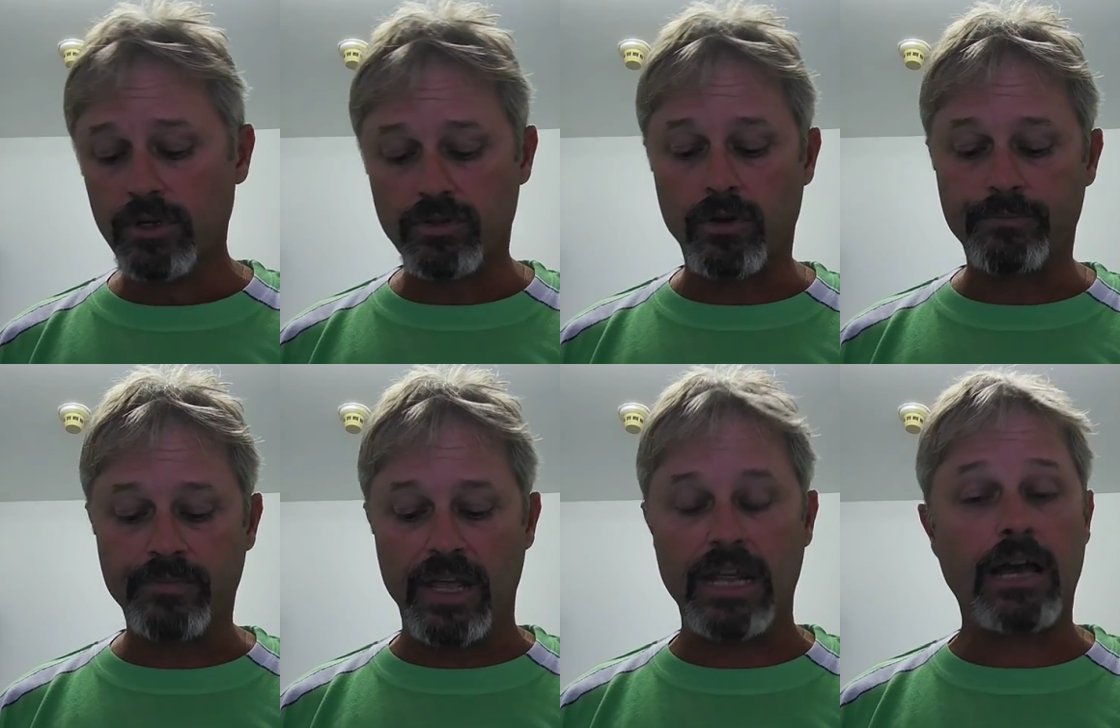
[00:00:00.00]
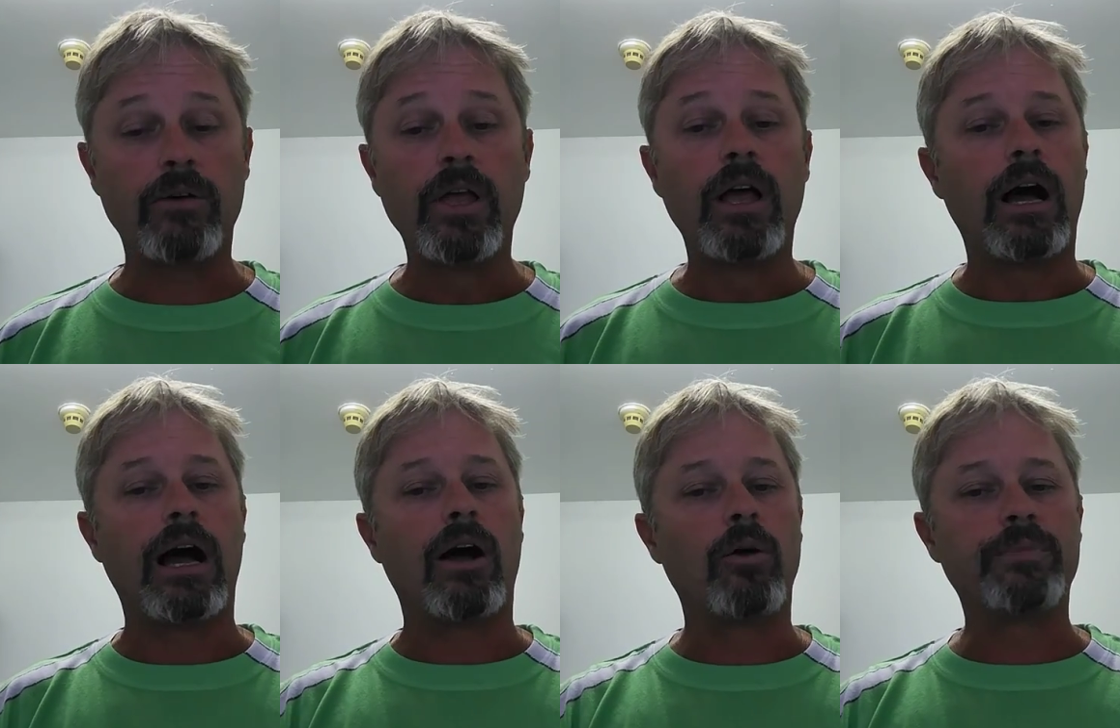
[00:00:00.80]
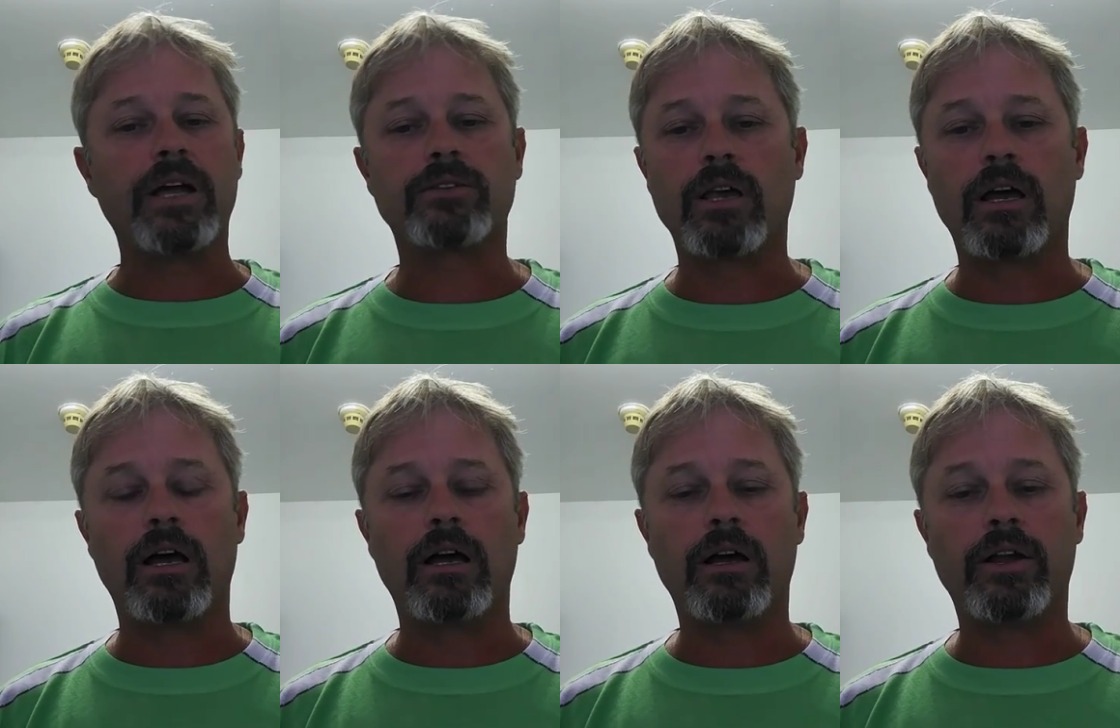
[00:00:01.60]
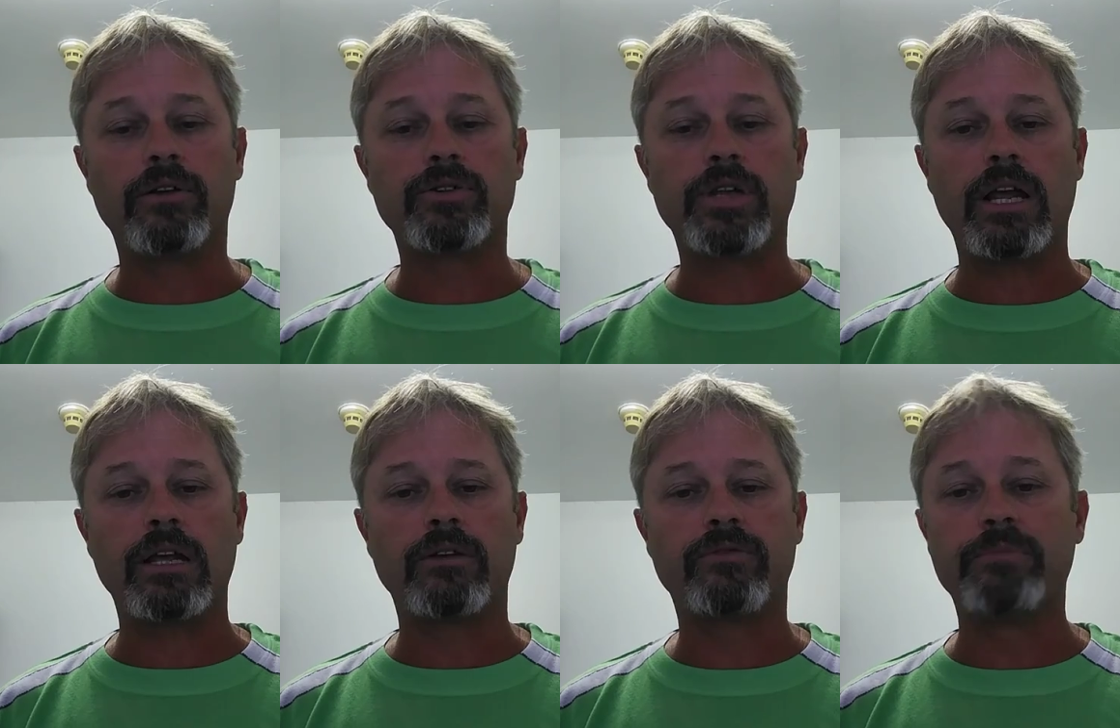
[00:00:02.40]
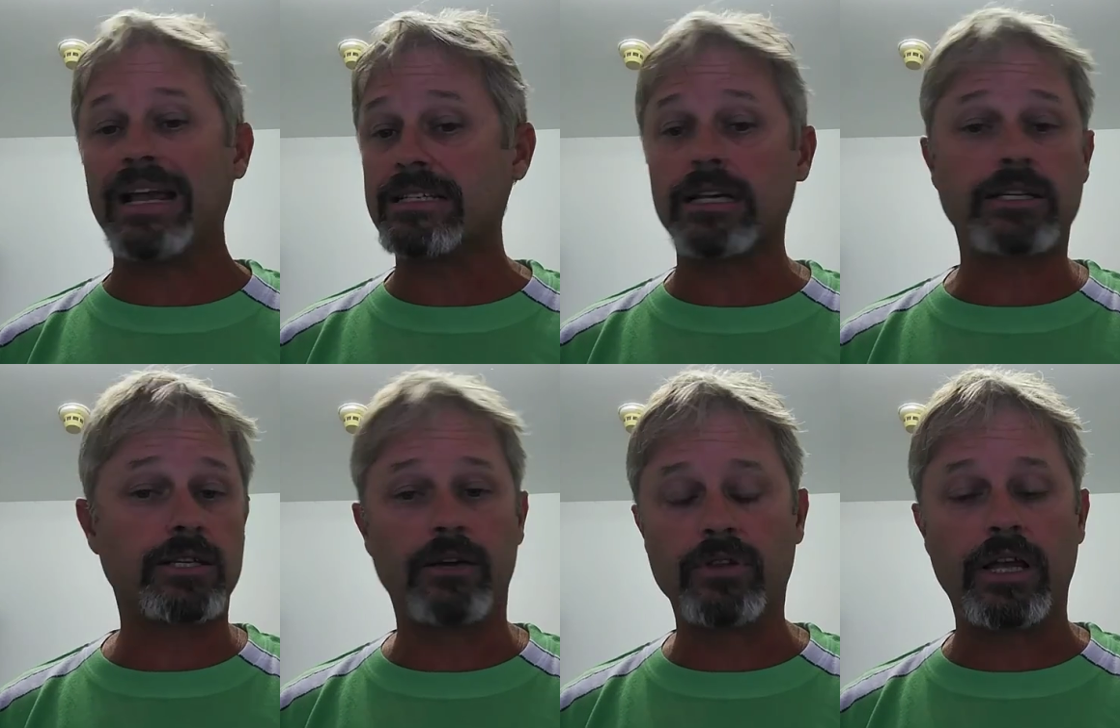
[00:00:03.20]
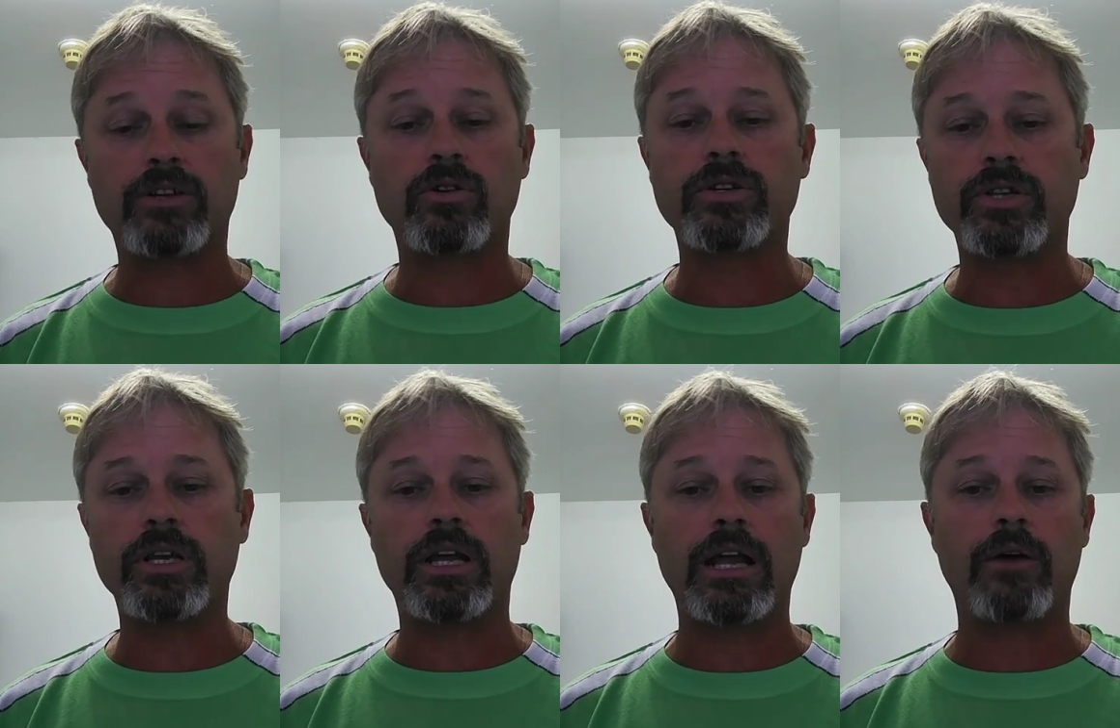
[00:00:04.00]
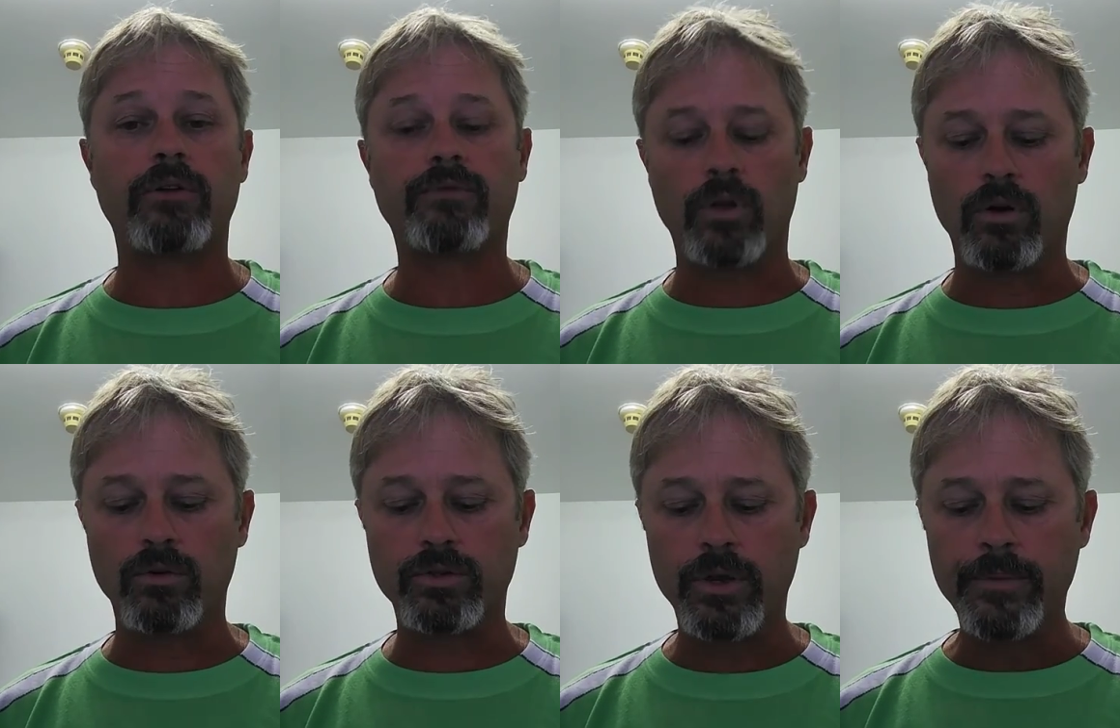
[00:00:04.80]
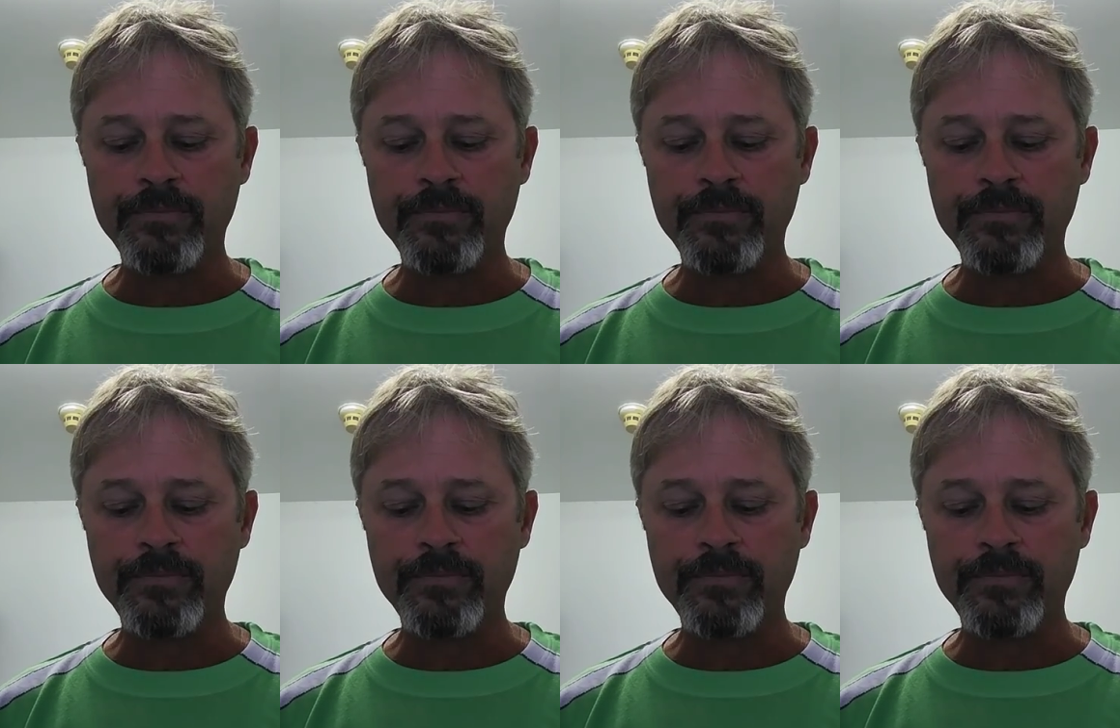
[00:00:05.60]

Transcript: So anyhow, I hope that's an understanding of basics of electricity and how it flows.